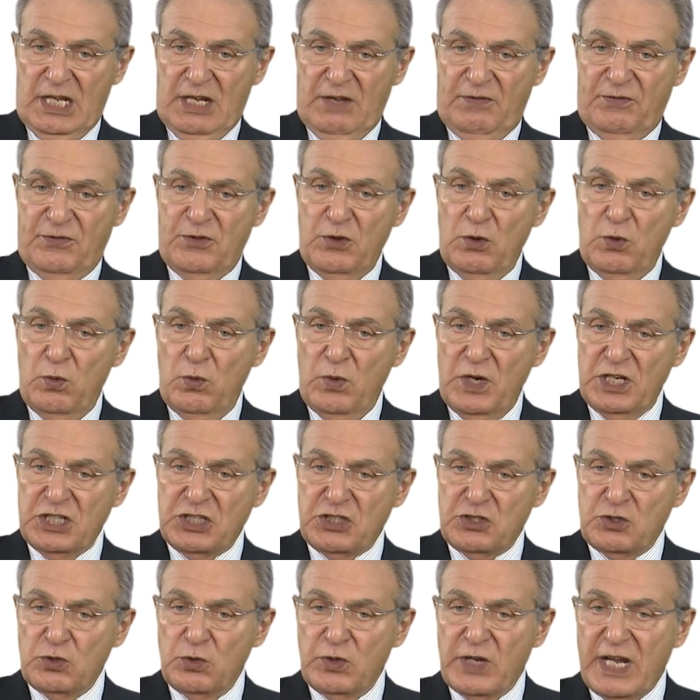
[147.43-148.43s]
If you
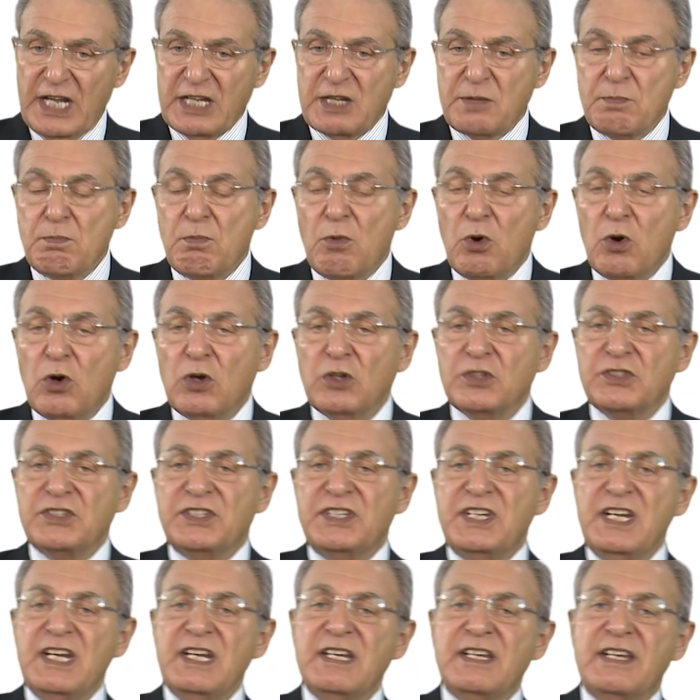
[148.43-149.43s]
wish to get more
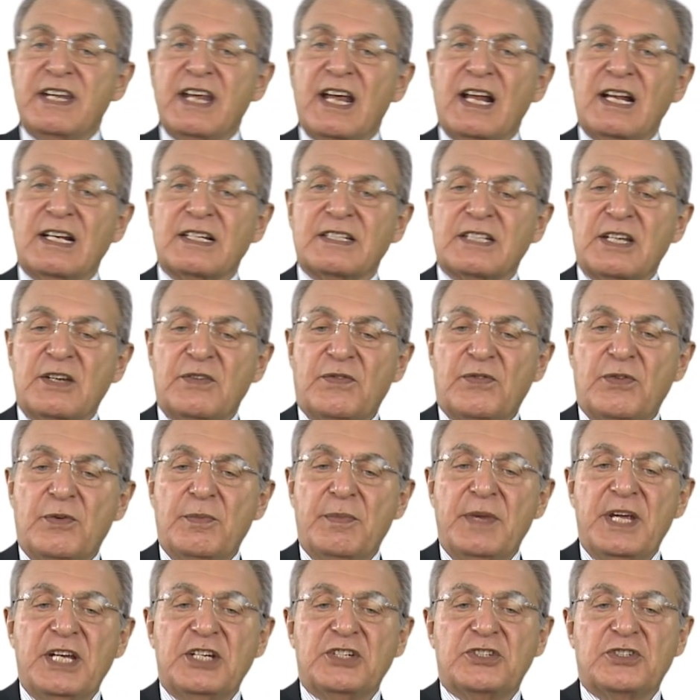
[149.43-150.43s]
detailed
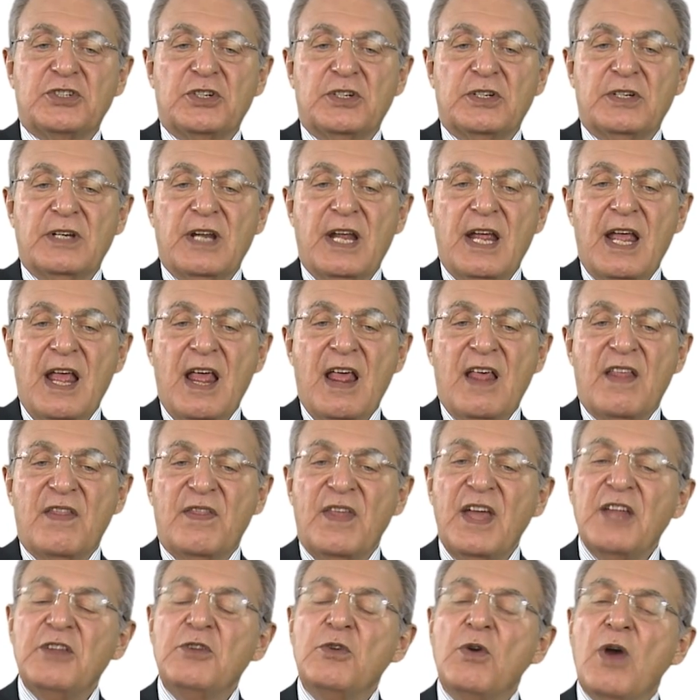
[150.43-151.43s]
information,
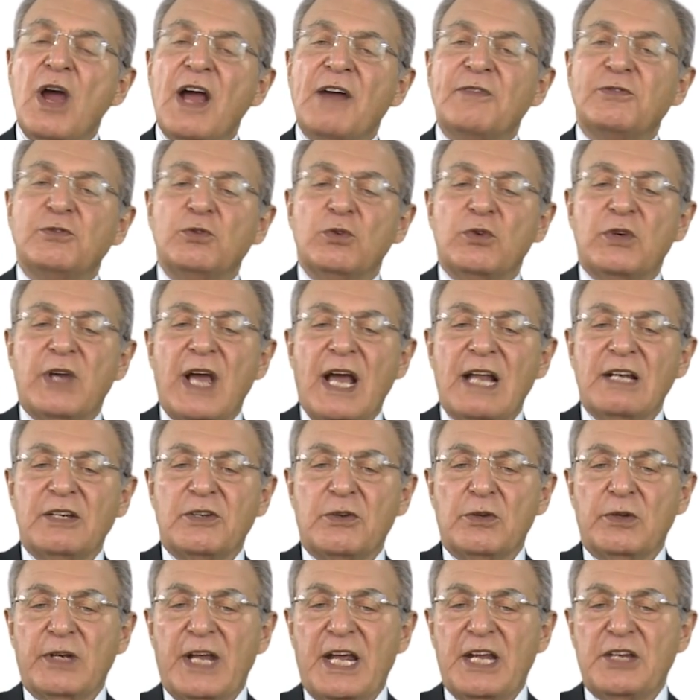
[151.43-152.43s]
then you have to
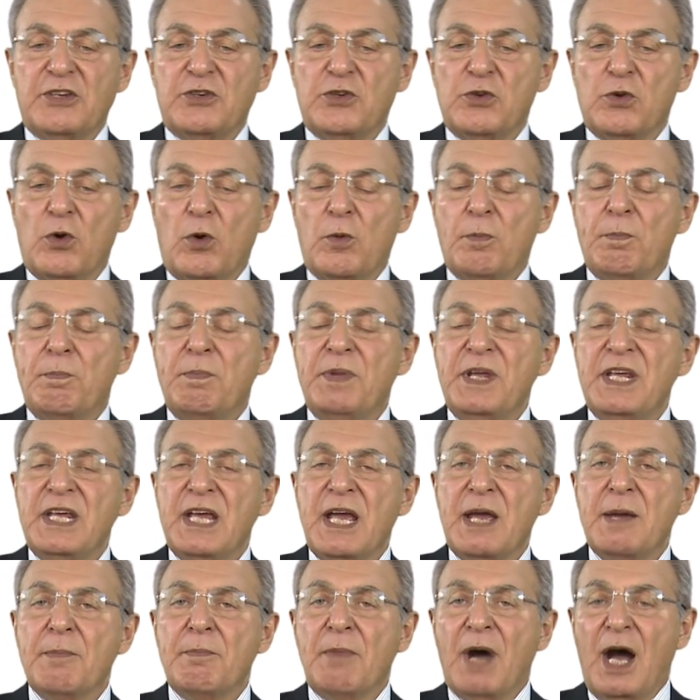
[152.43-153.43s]
calculate your
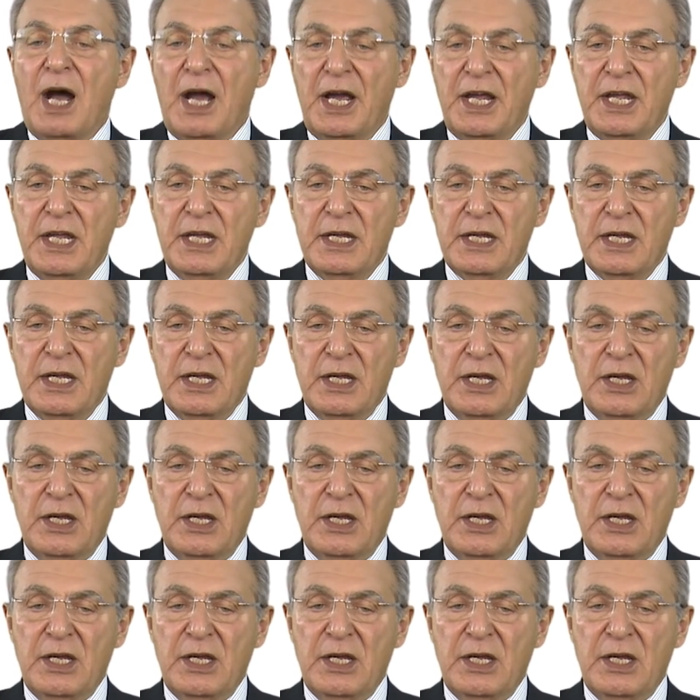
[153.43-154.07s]
BMI,